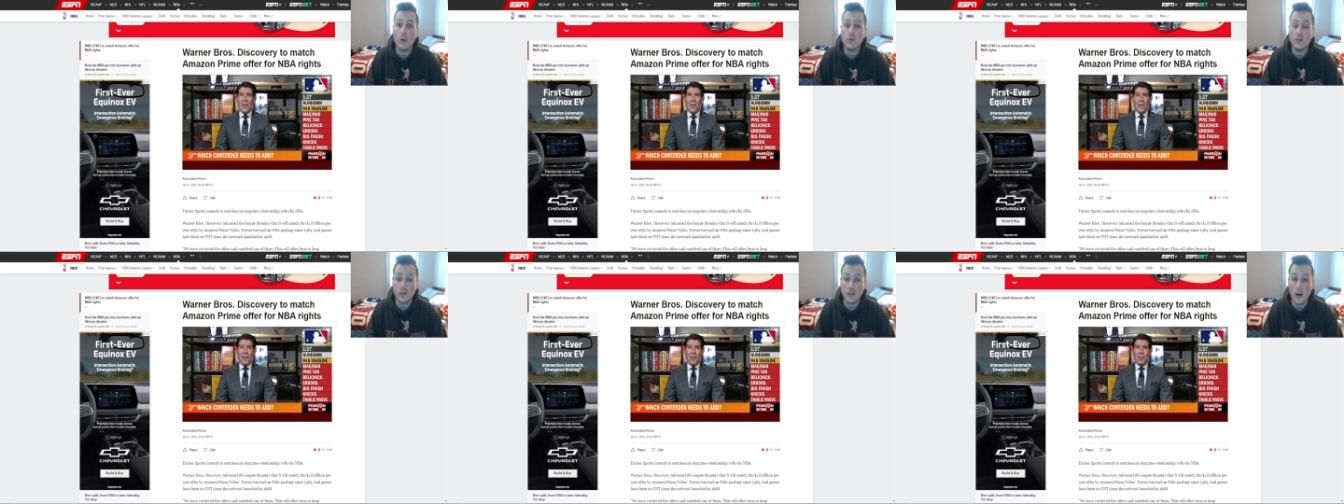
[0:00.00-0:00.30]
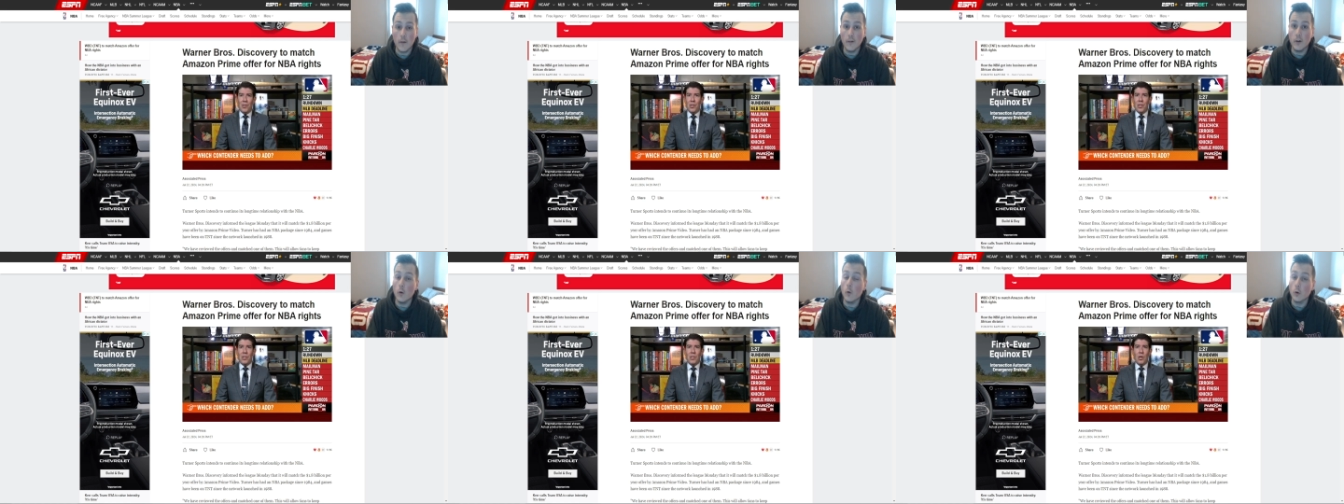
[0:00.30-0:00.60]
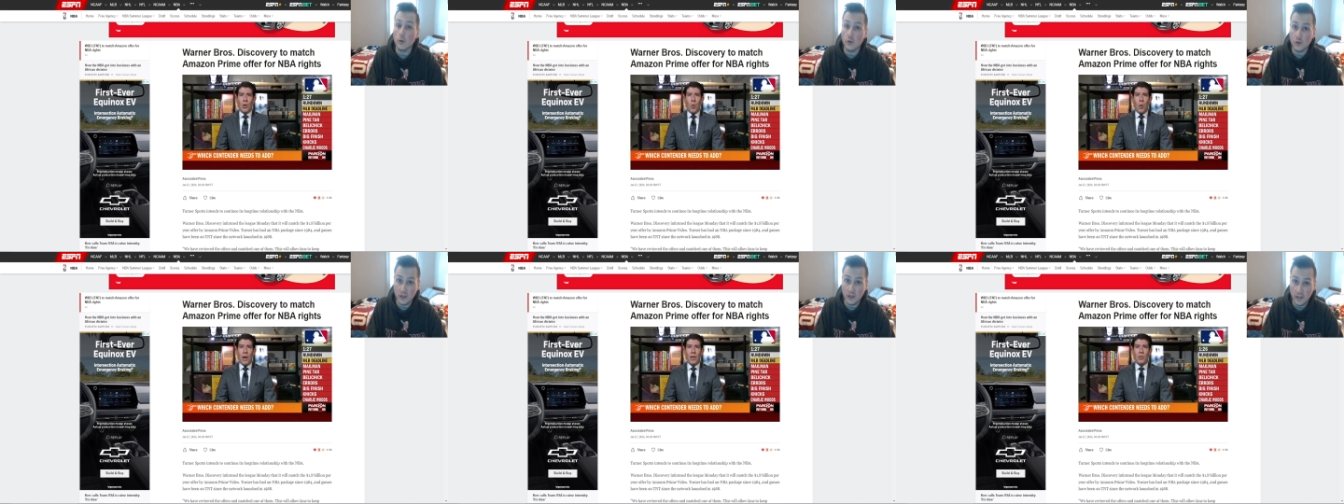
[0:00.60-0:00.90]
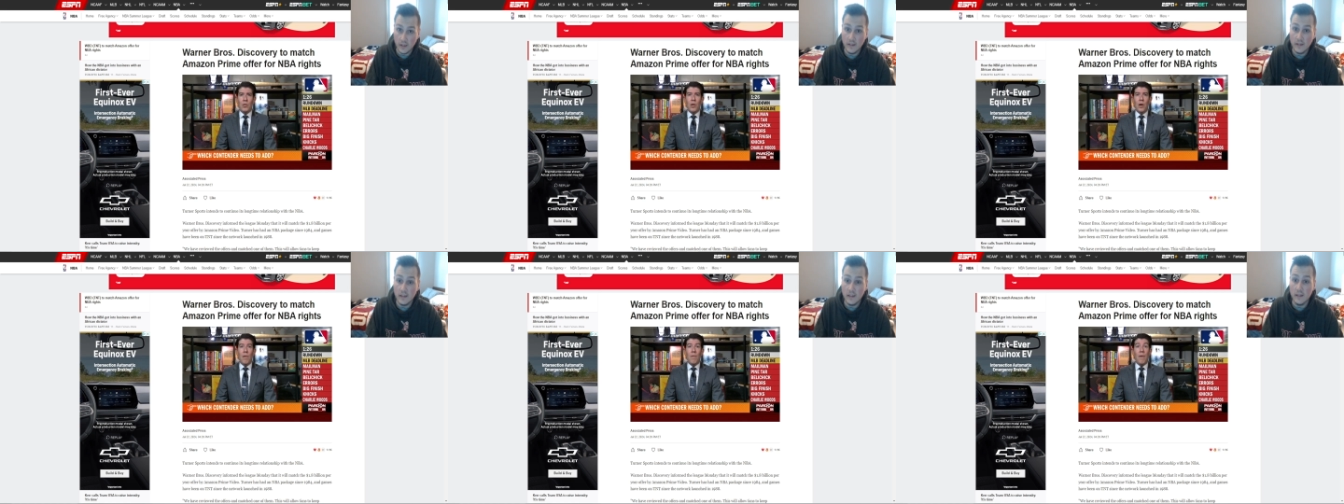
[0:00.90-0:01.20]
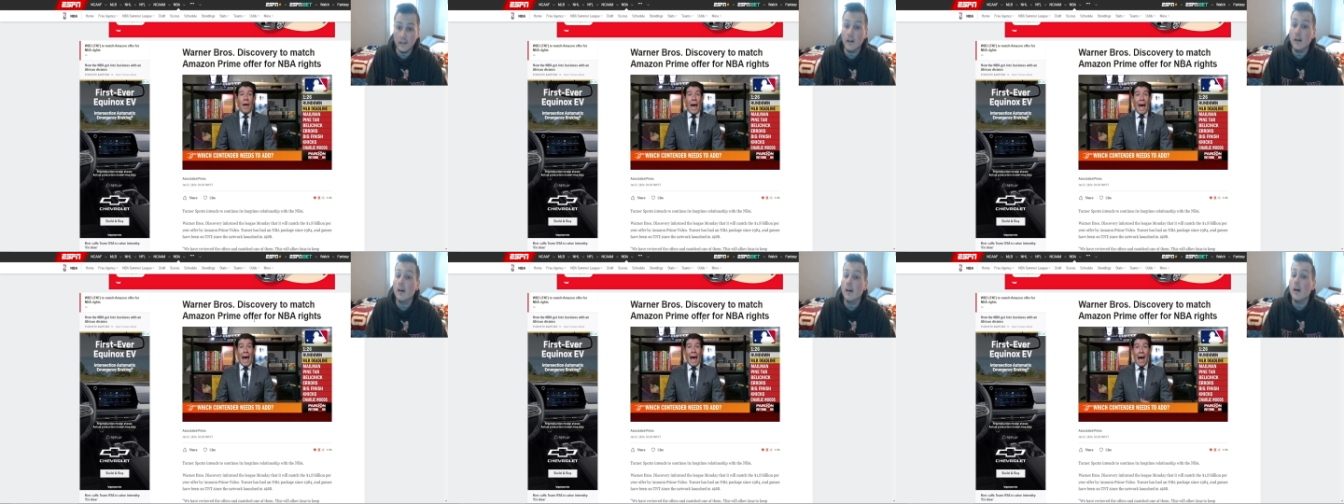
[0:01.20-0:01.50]
Discovery or just
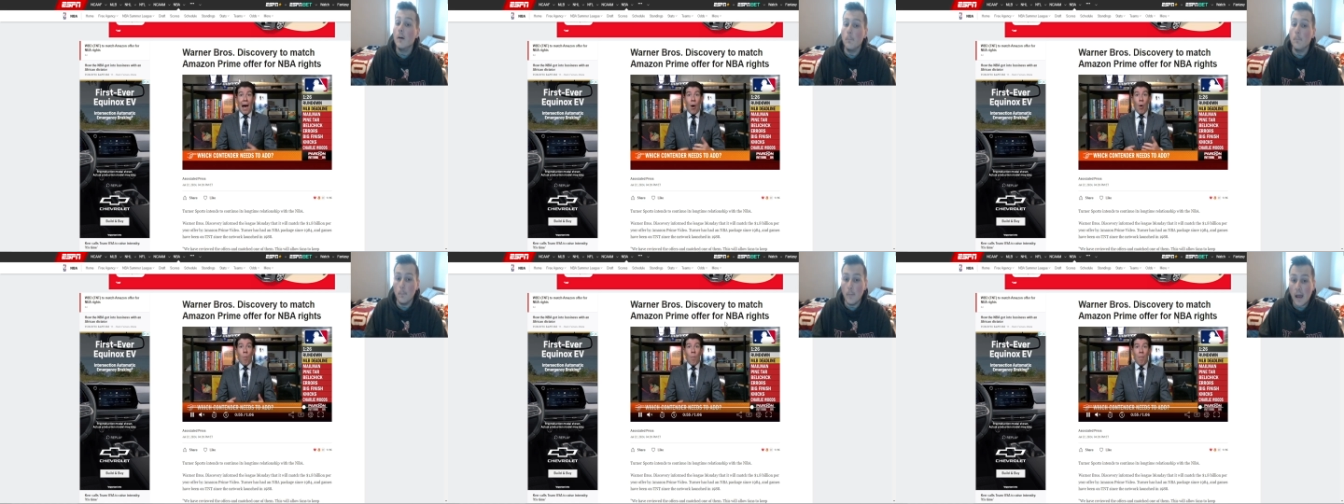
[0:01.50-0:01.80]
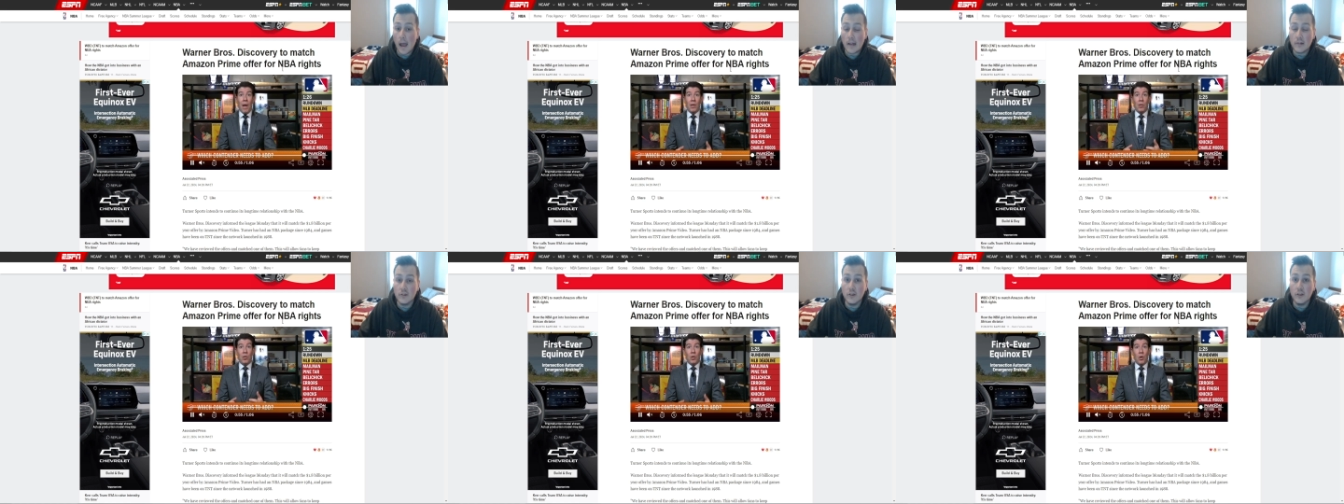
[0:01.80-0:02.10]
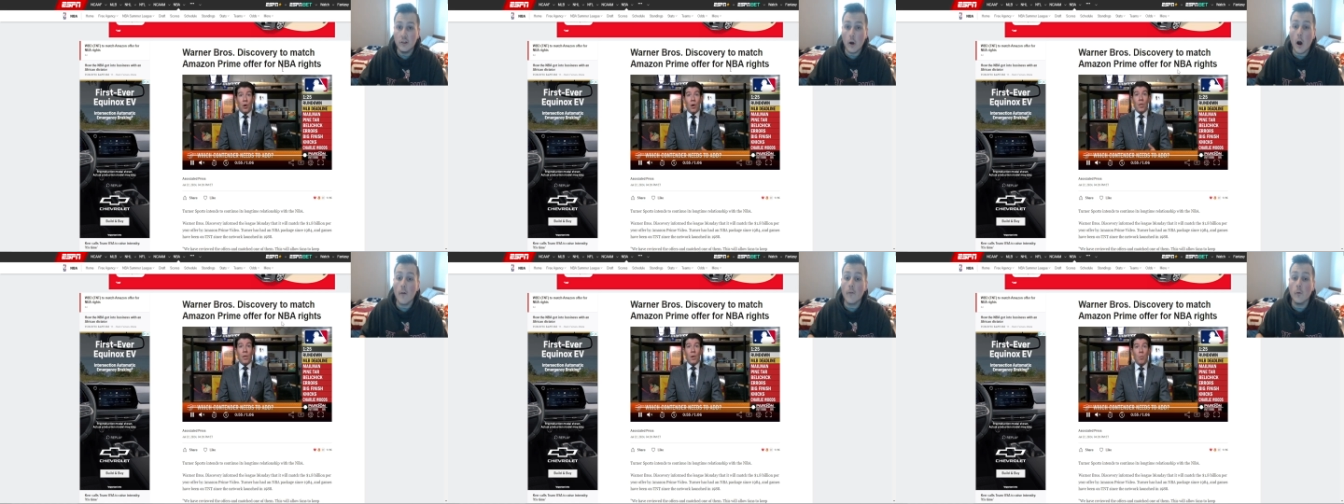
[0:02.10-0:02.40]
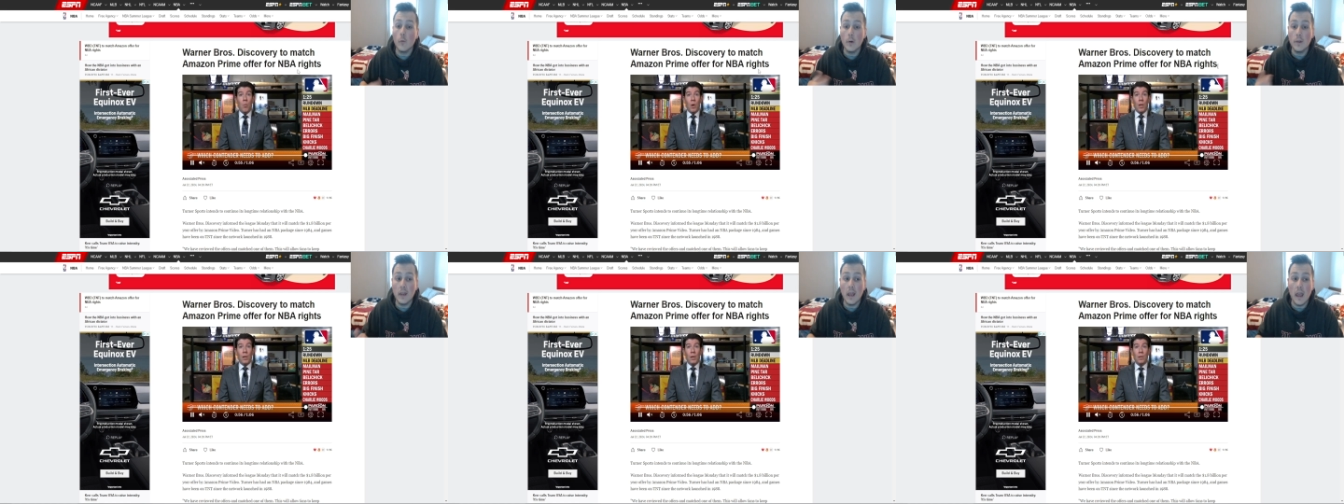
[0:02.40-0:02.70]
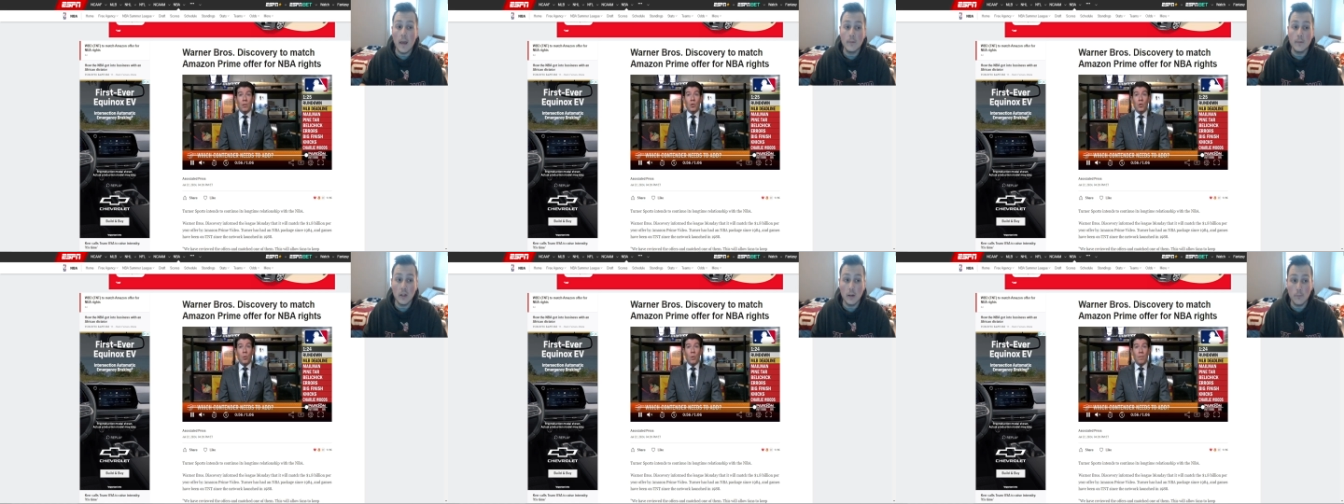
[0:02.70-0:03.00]
TNT matched the offer with
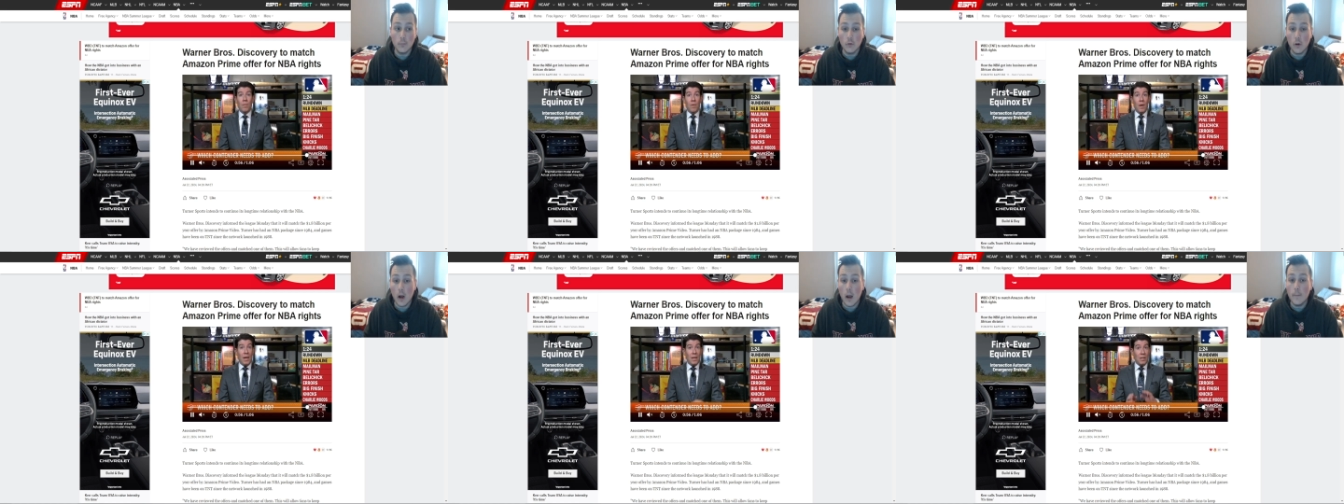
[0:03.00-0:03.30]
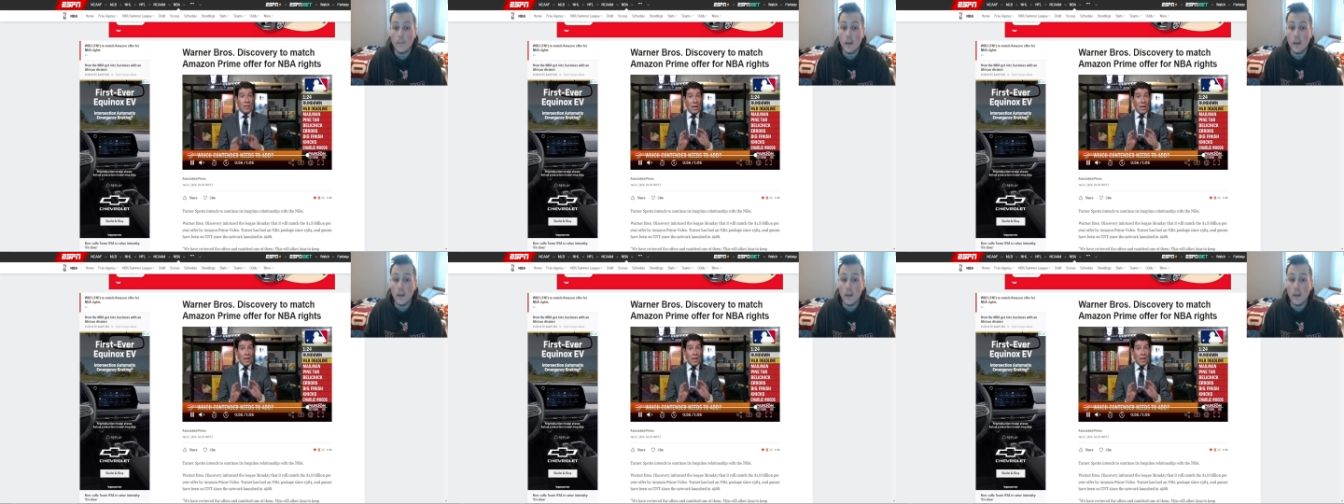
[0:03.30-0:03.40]
Amazon Prime.